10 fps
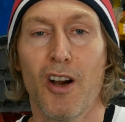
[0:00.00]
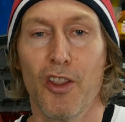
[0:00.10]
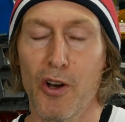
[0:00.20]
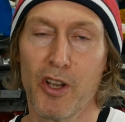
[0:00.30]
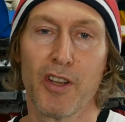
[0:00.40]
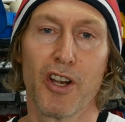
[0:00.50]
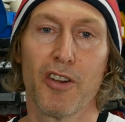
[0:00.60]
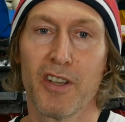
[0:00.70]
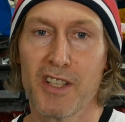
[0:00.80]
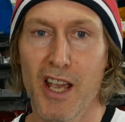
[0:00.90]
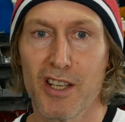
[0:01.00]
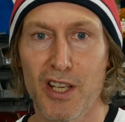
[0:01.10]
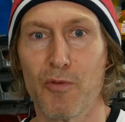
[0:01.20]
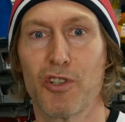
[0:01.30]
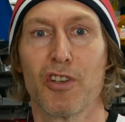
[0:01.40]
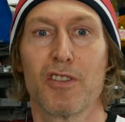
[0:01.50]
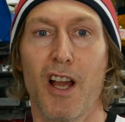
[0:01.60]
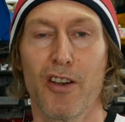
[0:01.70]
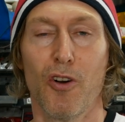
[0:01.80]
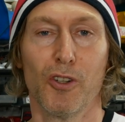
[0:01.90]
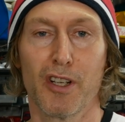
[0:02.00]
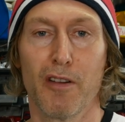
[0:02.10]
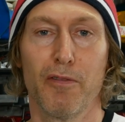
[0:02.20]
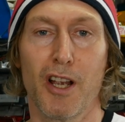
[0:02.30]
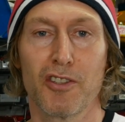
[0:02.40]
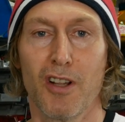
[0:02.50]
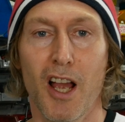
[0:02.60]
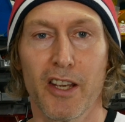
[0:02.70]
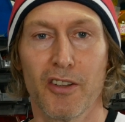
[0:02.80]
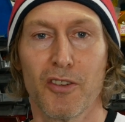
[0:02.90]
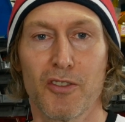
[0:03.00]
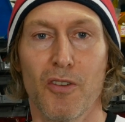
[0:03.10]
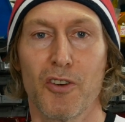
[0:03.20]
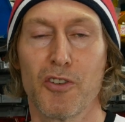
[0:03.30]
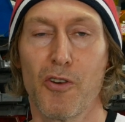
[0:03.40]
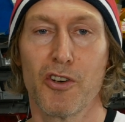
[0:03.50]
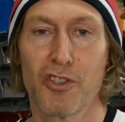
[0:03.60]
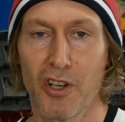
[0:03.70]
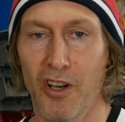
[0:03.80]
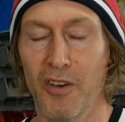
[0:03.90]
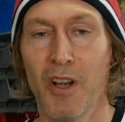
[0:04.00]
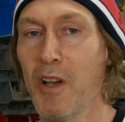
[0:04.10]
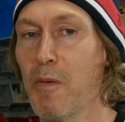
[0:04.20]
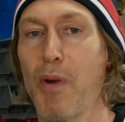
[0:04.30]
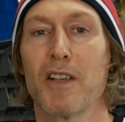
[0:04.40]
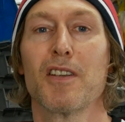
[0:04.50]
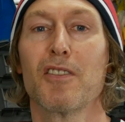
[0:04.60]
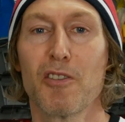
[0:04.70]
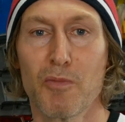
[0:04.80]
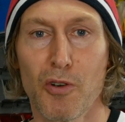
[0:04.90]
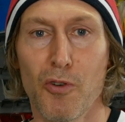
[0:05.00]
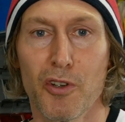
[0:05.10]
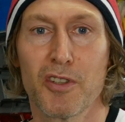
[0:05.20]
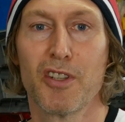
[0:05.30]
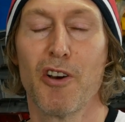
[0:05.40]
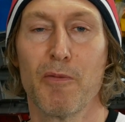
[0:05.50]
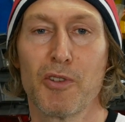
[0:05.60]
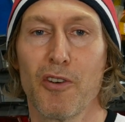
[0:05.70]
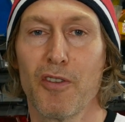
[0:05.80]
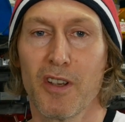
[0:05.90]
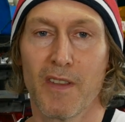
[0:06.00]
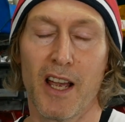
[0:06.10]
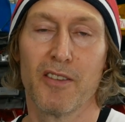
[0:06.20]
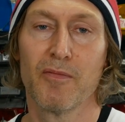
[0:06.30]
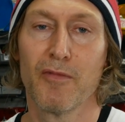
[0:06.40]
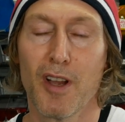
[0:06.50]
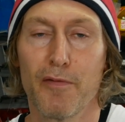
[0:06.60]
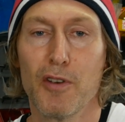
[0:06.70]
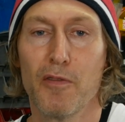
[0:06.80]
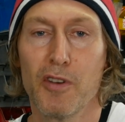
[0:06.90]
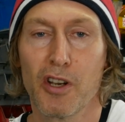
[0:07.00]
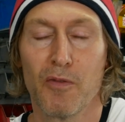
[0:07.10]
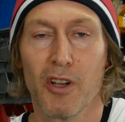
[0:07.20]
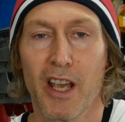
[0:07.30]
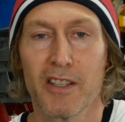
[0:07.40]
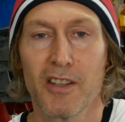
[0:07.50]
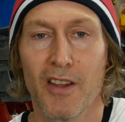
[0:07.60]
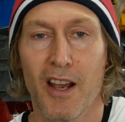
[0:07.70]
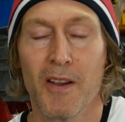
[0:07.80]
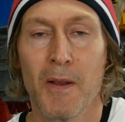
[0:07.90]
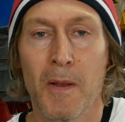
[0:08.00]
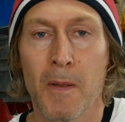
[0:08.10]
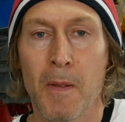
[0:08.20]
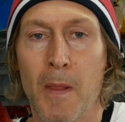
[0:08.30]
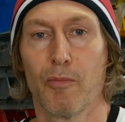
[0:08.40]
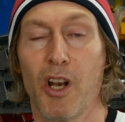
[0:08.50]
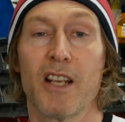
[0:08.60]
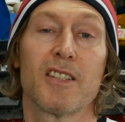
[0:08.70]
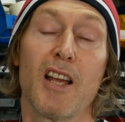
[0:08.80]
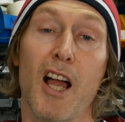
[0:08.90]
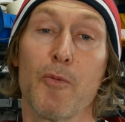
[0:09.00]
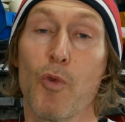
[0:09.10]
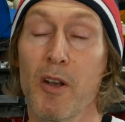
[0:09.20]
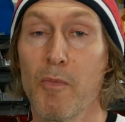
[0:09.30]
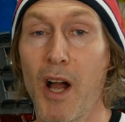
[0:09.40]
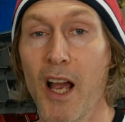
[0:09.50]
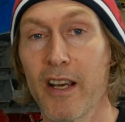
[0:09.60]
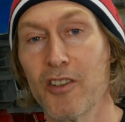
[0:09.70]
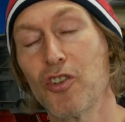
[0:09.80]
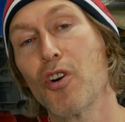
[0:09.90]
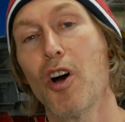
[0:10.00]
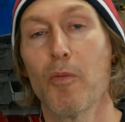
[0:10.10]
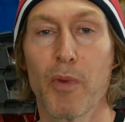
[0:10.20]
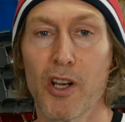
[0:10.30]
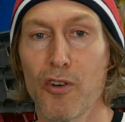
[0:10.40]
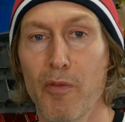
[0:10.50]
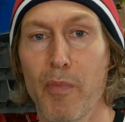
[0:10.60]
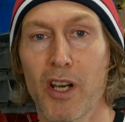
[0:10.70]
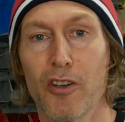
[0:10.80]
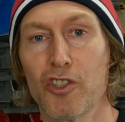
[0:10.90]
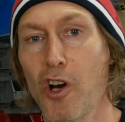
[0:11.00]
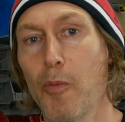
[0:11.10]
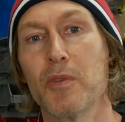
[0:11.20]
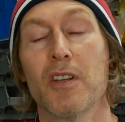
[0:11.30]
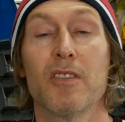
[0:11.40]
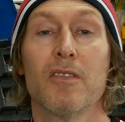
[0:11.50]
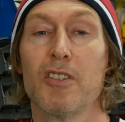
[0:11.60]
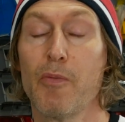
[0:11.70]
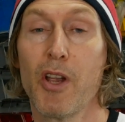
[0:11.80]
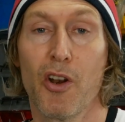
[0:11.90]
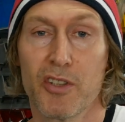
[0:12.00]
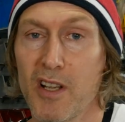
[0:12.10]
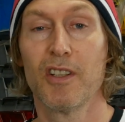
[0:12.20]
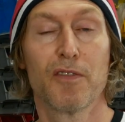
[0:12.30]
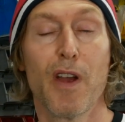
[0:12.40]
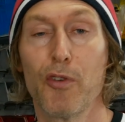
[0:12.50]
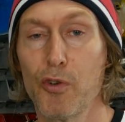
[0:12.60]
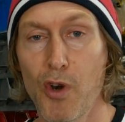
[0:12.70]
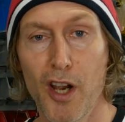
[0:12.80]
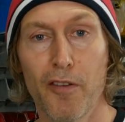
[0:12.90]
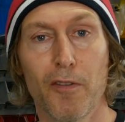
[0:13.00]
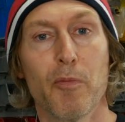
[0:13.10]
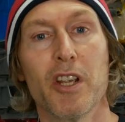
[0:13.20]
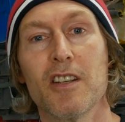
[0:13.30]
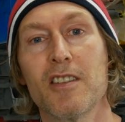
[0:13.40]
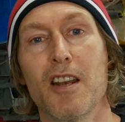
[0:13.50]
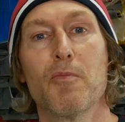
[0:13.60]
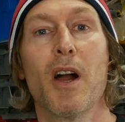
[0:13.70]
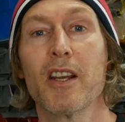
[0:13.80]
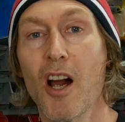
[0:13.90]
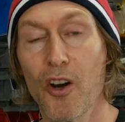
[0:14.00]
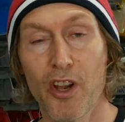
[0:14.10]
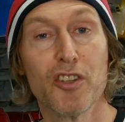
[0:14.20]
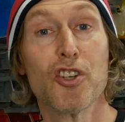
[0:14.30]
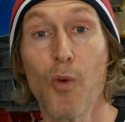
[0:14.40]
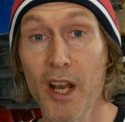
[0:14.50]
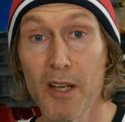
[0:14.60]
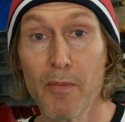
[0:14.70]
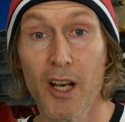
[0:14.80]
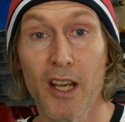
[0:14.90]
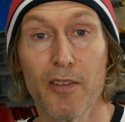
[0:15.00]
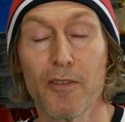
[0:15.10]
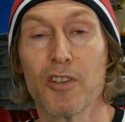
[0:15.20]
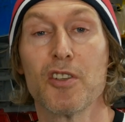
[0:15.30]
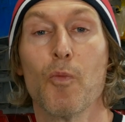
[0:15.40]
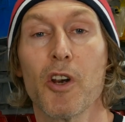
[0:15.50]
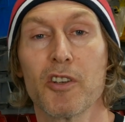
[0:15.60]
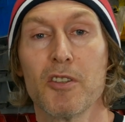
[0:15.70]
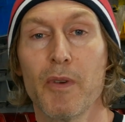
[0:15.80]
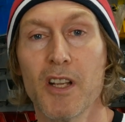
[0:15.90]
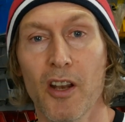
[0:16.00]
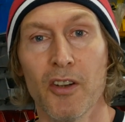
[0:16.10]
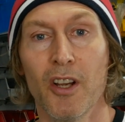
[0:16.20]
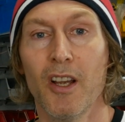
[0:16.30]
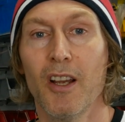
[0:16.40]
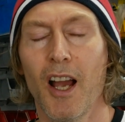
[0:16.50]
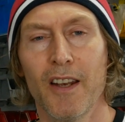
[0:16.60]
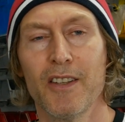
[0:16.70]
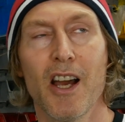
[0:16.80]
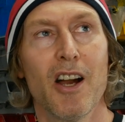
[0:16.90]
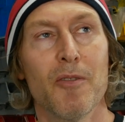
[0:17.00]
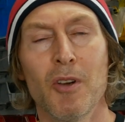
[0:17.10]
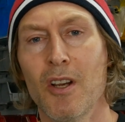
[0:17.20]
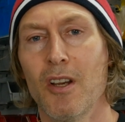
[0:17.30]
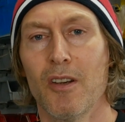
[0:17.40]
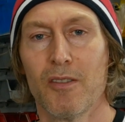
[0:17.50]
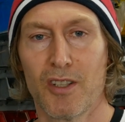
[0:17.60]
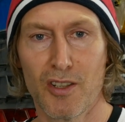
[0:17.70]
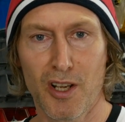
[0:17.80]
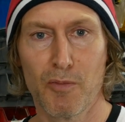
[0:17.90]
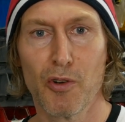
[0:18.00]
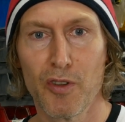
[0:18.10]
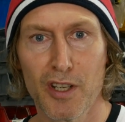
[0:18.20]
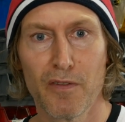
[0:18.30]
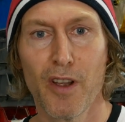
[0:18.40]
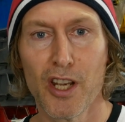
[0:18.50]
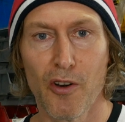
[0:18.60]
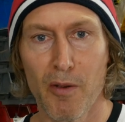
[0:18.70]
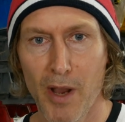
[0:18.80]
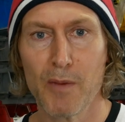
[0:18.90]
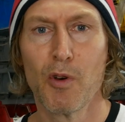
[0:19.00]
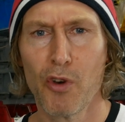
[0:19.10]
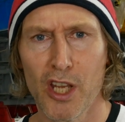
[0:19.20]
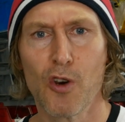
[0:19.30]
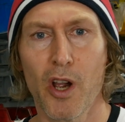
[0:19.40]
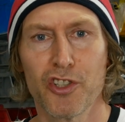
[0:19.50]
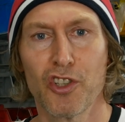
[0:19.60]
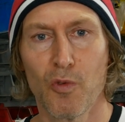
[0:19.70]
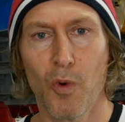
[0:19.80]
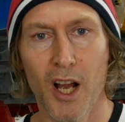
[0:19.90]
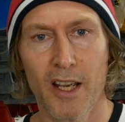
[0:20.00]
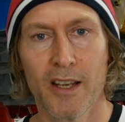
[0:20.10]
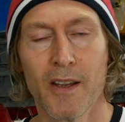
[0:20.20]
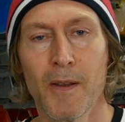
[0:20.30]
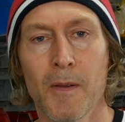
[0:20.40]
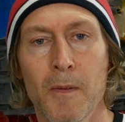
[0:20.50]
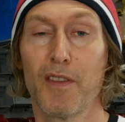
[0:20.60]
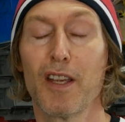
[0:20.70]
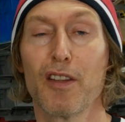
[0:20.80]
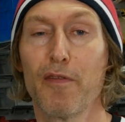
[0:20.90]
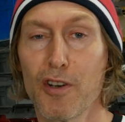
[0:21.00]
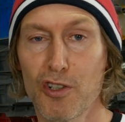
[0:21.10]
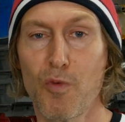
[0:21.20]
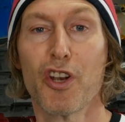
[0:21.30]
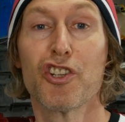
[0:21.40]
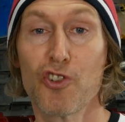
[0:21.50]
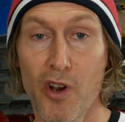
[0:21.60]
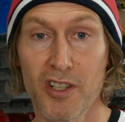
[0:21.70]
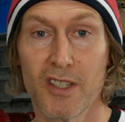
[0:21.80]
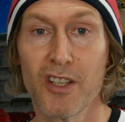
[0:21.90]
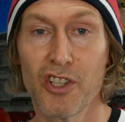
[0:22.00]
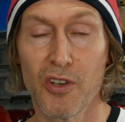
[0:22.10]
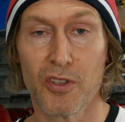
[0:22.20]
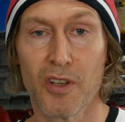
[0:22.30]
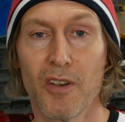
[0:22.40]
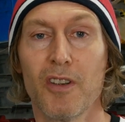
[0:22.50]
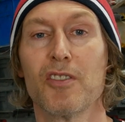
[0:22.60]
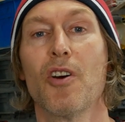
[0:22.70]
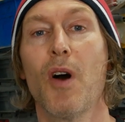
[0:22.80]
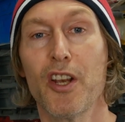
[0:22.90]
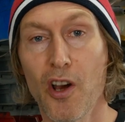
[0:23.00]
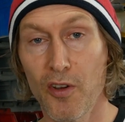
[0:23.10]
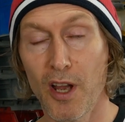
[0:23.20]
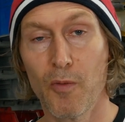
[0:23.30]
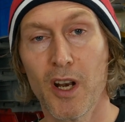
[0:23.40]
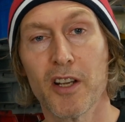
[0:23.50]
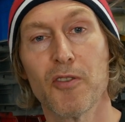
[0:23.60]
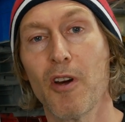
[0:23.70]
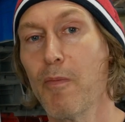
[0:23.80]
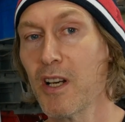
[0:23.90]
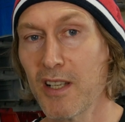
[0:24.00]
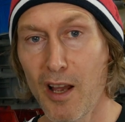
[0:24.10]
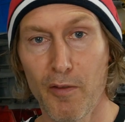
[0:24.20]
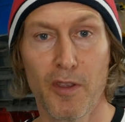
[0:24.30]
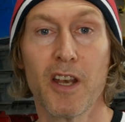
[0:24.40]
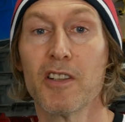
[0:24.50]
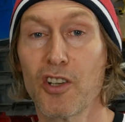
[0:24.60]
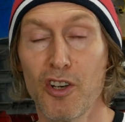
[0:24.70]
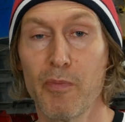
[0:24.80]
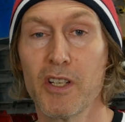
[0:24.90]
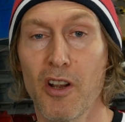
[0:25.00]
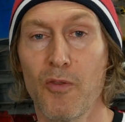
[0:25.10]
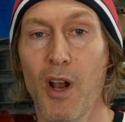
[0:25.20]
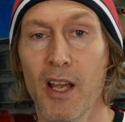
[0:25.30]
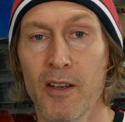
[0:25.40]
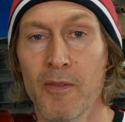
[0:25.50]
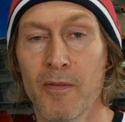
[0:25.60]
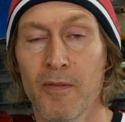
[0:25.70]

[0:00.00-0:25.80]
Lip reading: Although in the early days it was just like holding a flashlight or torch and passing some tools, so I'm sure that a few of you can relate to that. But as time went by, I took on bigger and bigger jobs, and to be honest, it's very rare for me to send my car in to anybody for some work to be done. And since I'm doing this video, it made me really question why. I think the first one is trust issues. So I know that when I do it myself, then it's going to be done right.